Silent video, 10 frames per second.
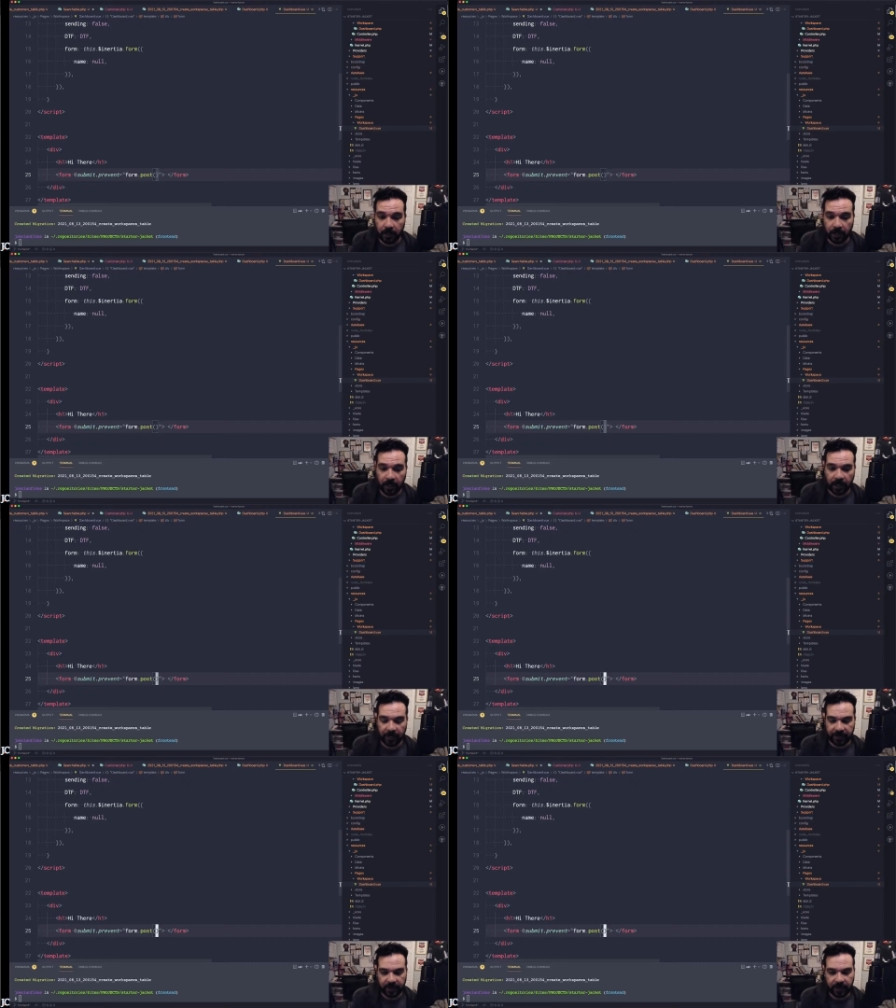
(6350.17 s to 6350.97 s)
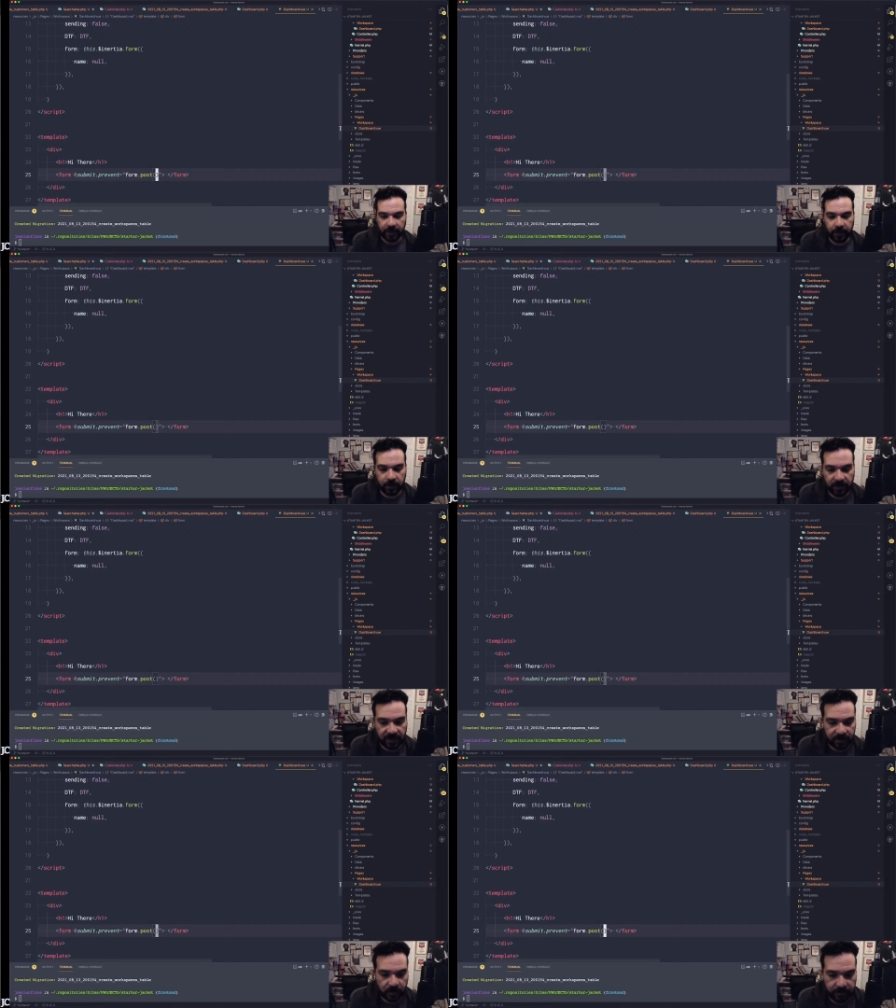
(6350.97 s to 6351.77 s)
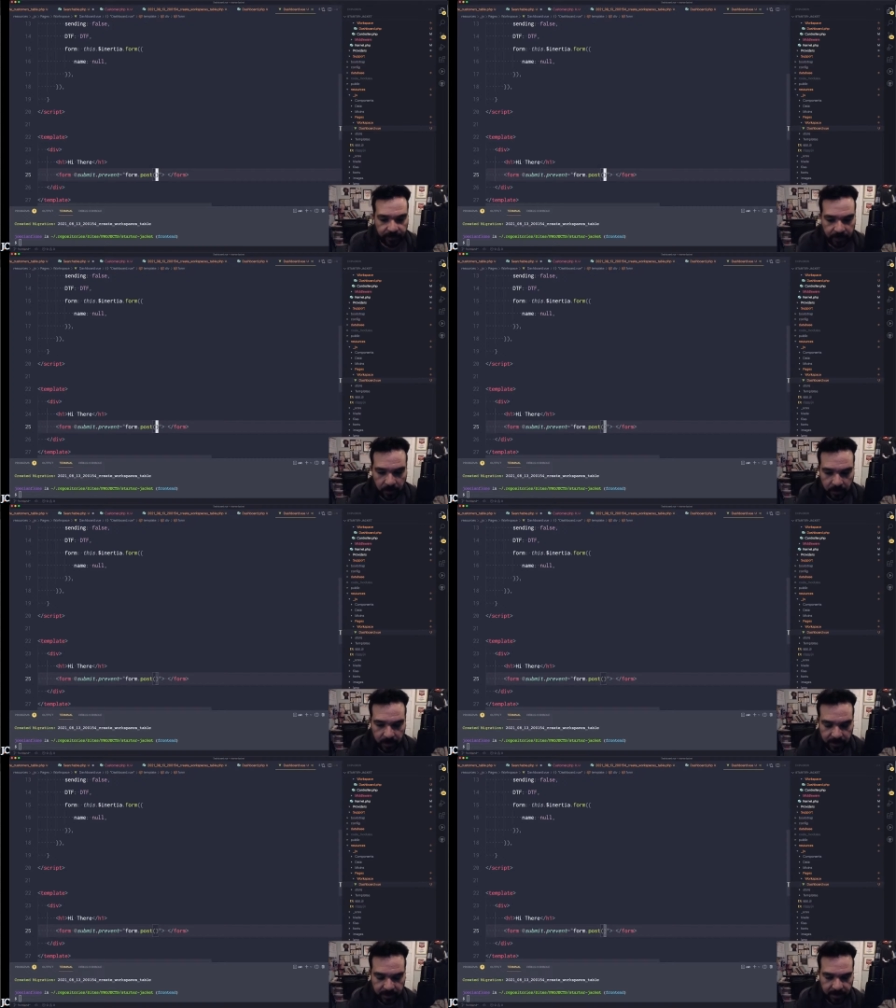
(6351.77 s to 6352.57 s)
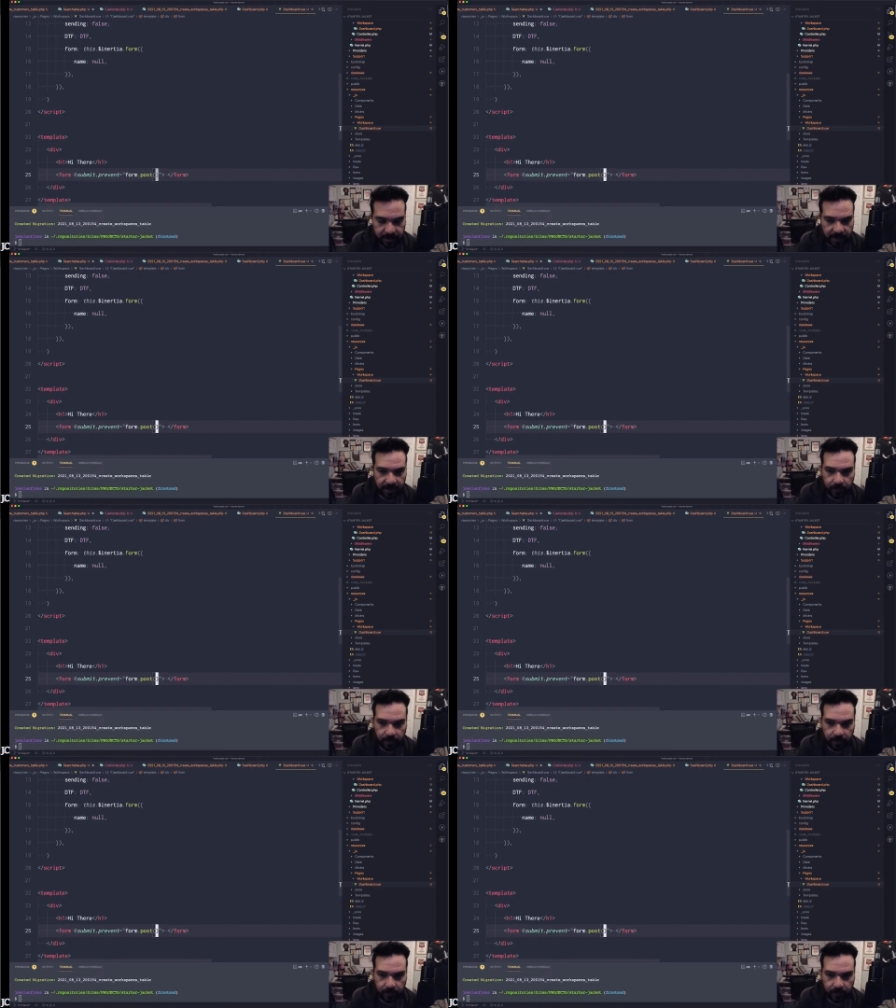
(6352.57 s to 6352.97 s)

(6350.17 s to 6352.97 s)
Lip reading: I think in another subsequent video, is this.